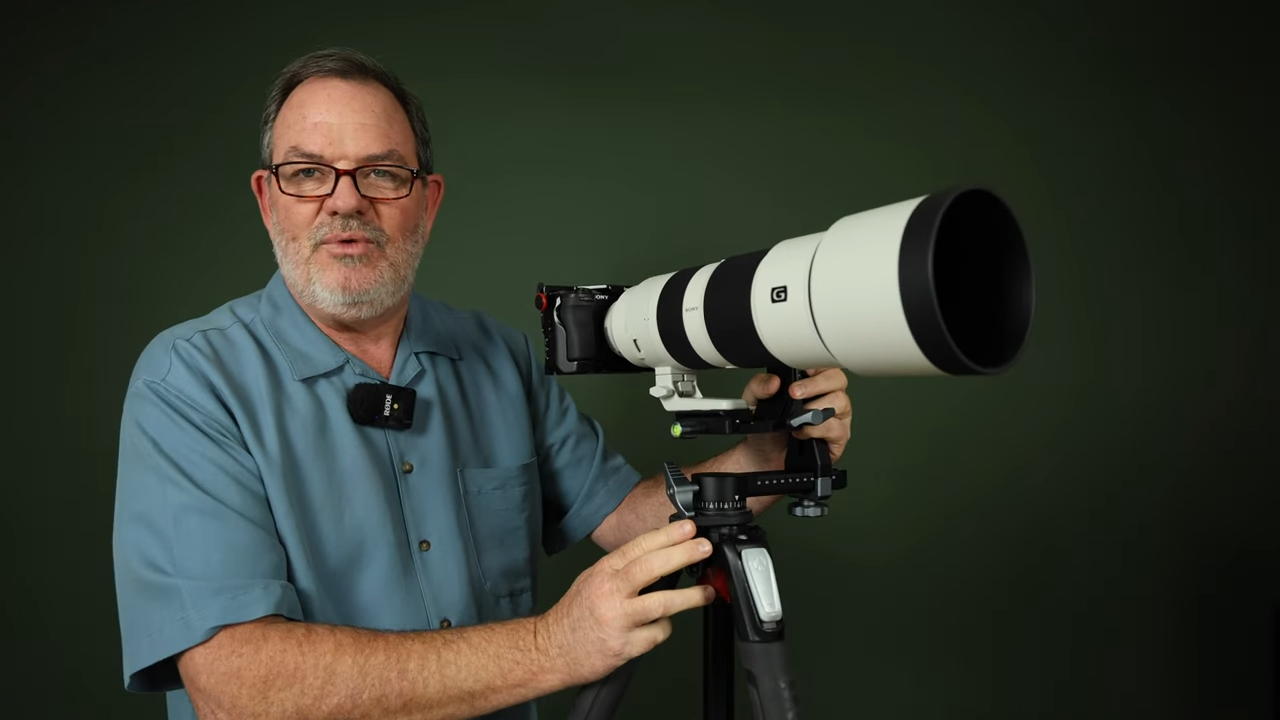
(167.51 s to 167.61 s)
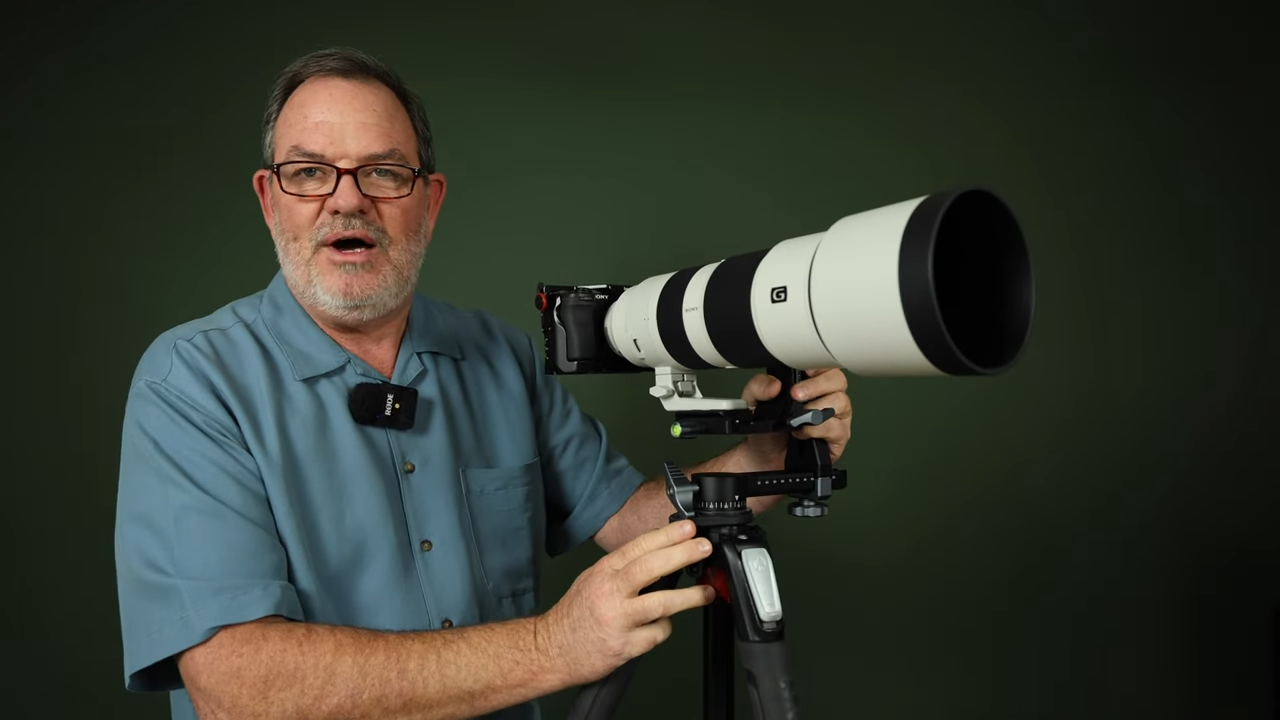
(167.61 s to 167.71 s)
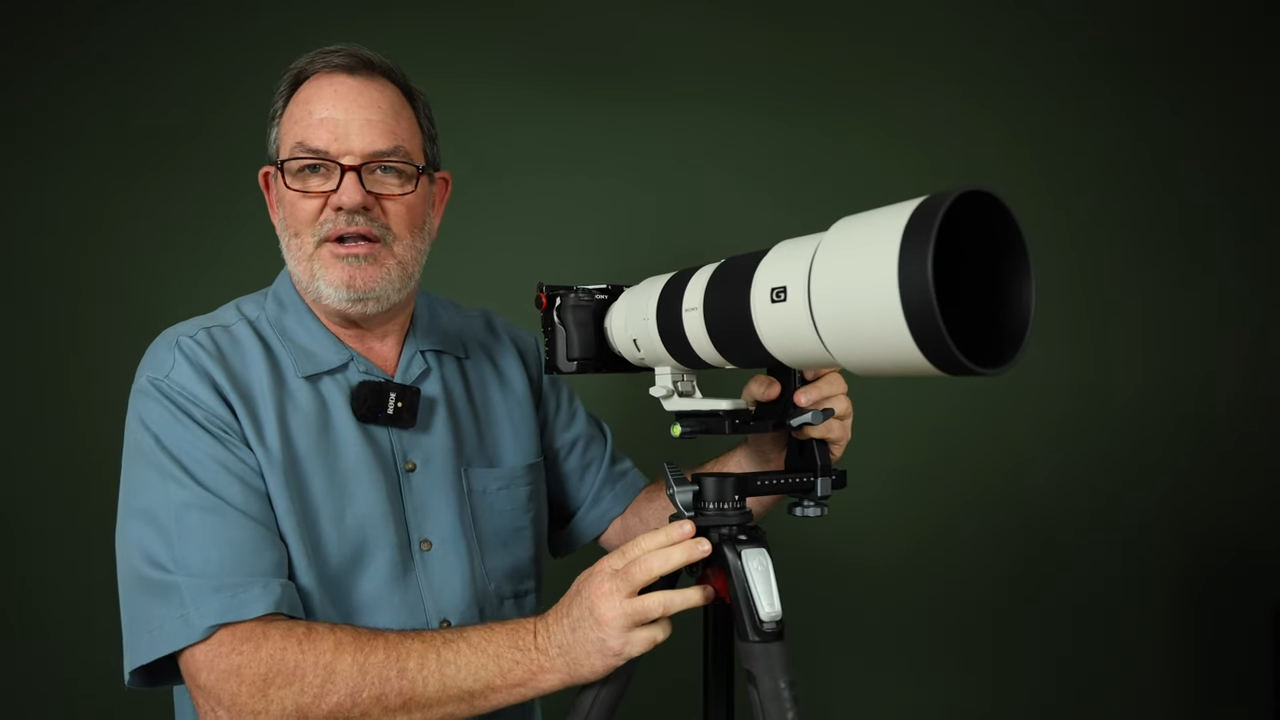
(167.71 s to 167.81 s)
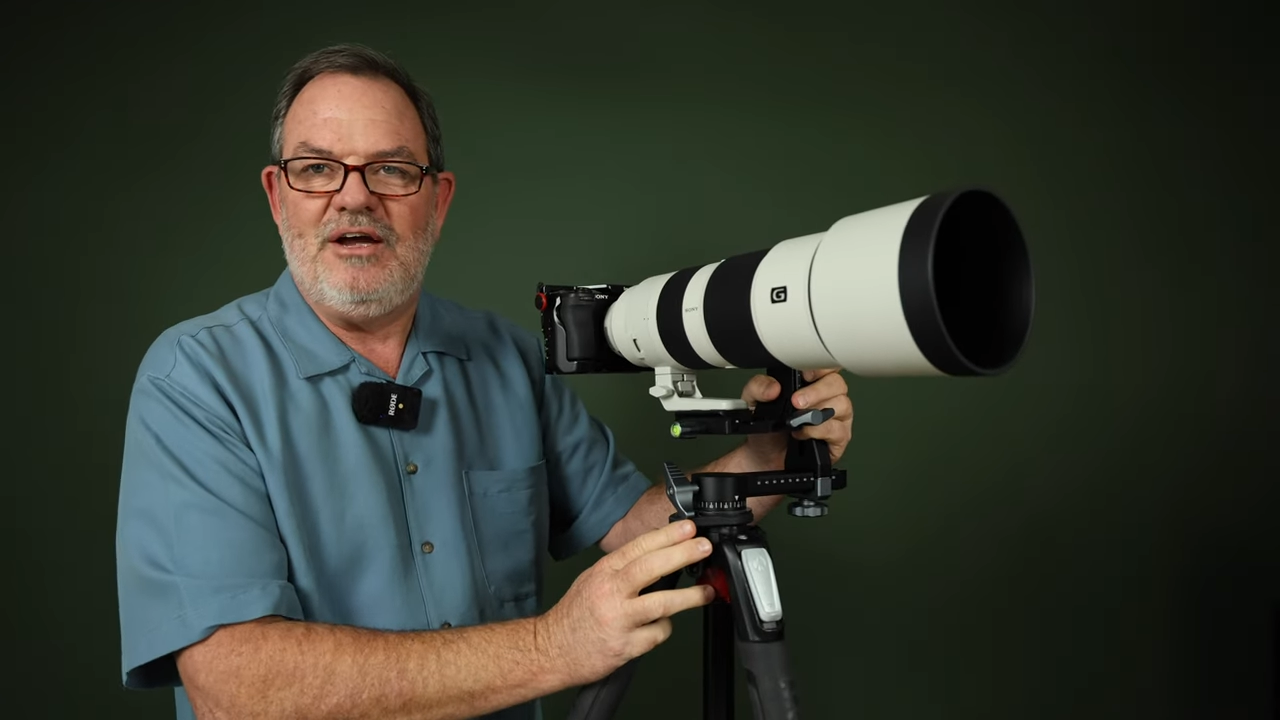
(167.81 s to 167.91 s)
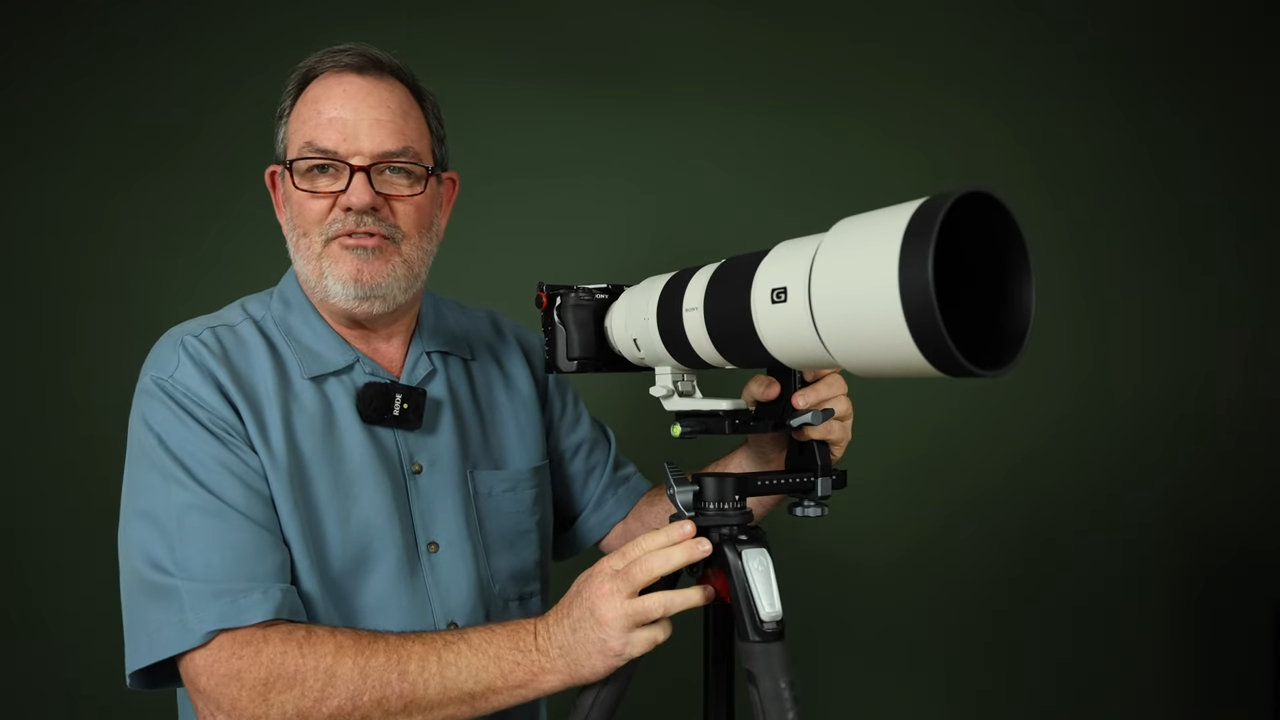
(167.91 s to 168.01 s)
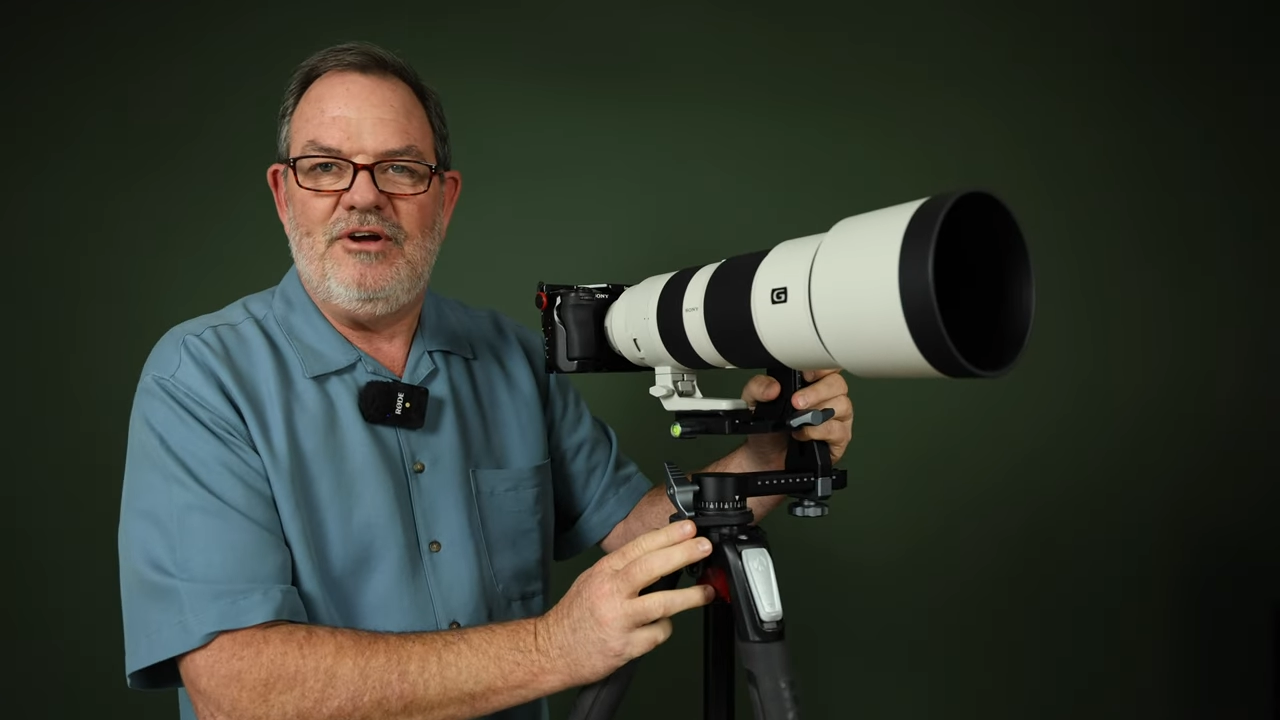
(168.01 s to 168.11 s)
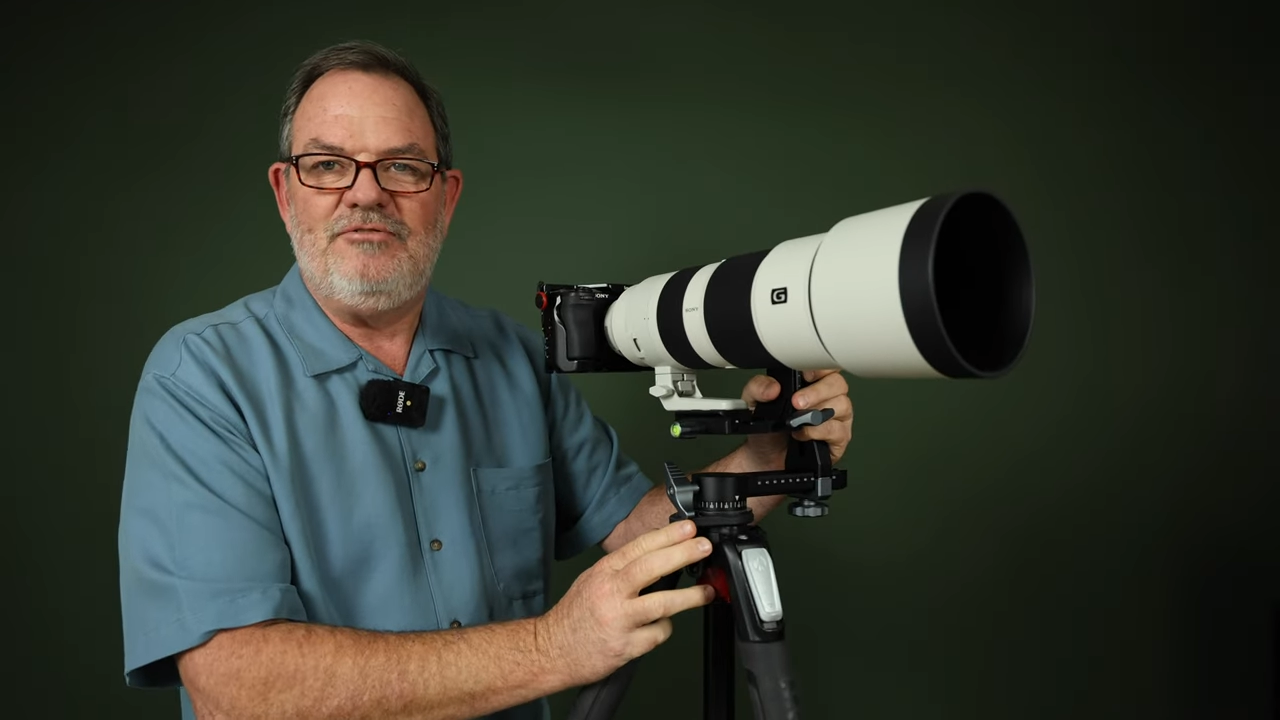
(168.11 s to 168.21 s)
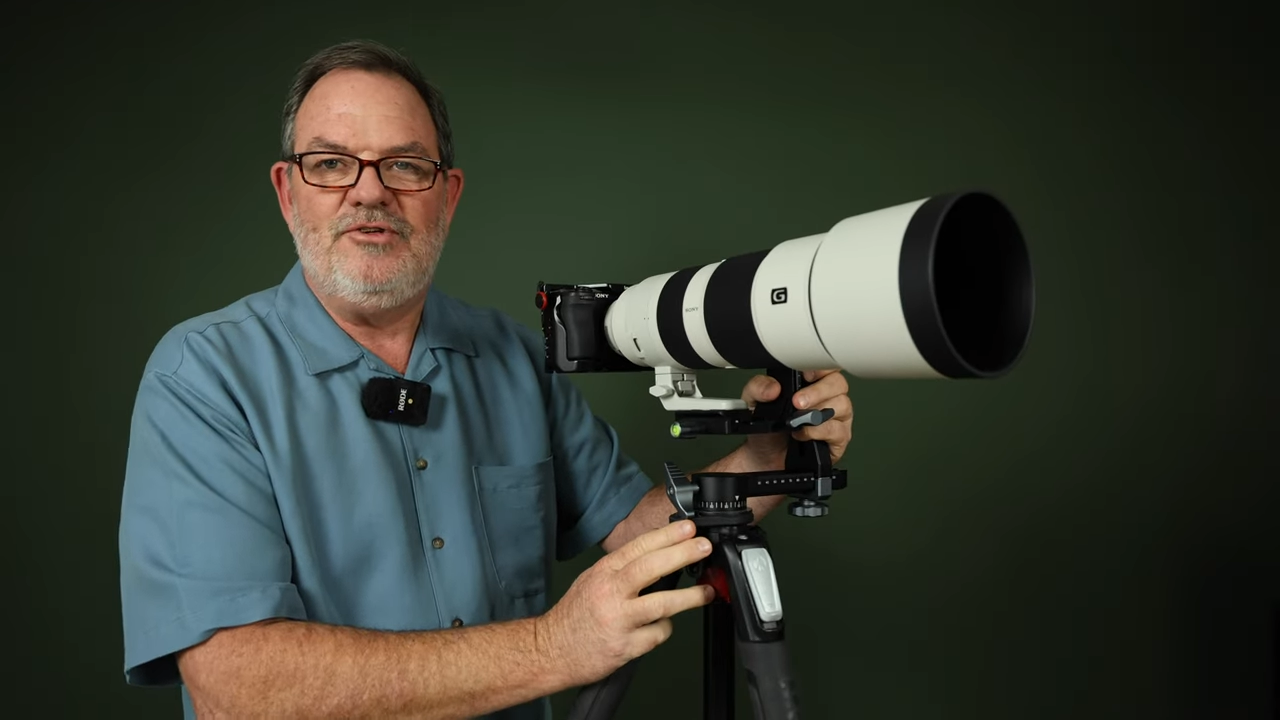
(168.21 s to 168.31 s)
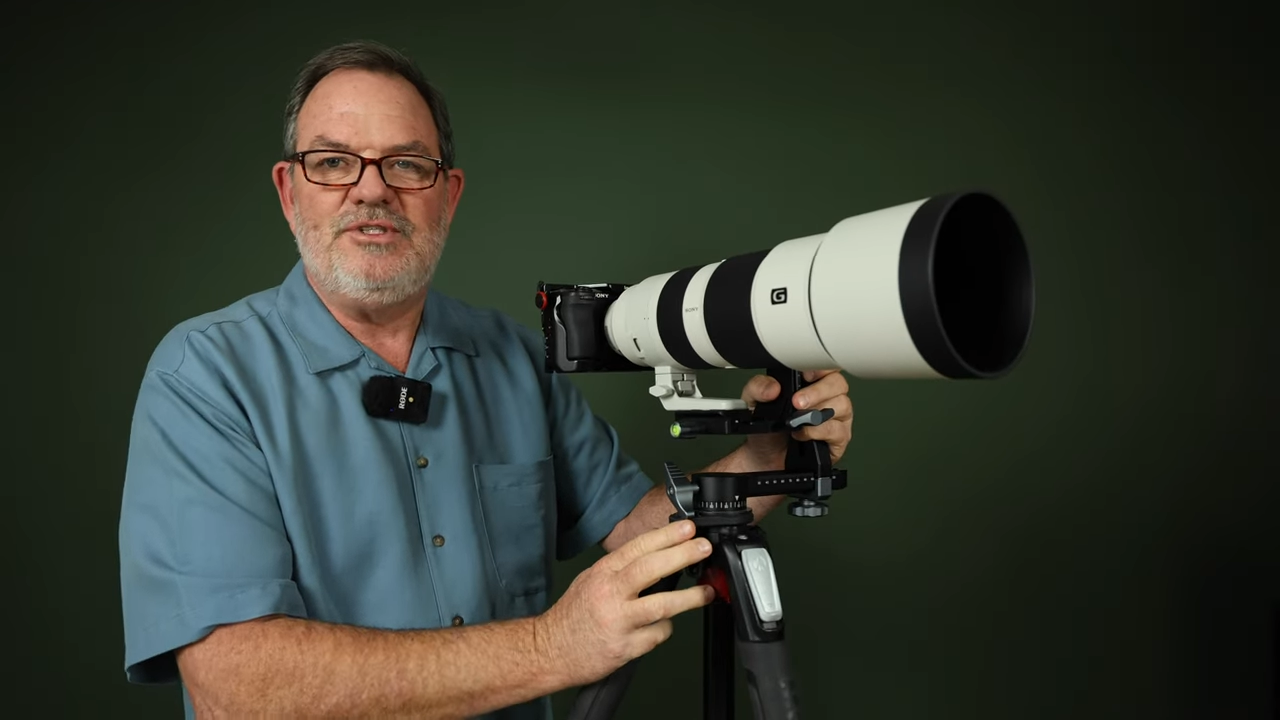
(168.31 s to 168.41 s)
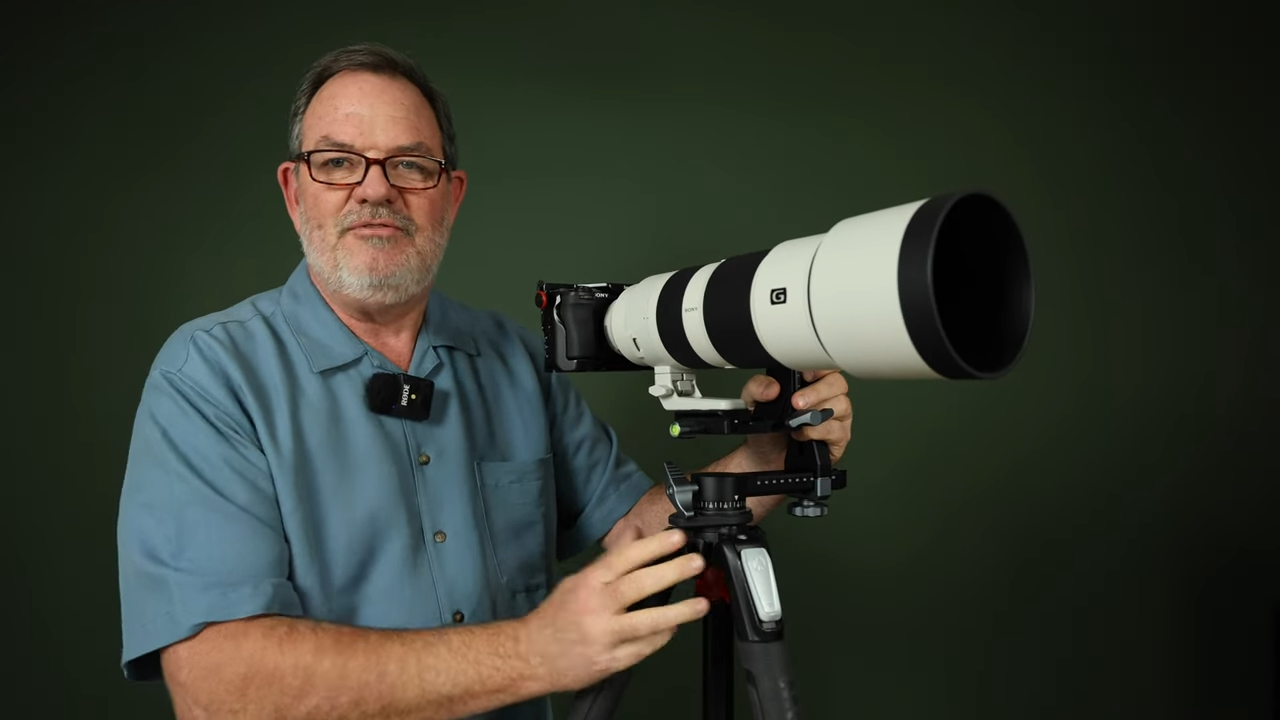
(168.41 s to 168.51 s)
Wildlife Refuge.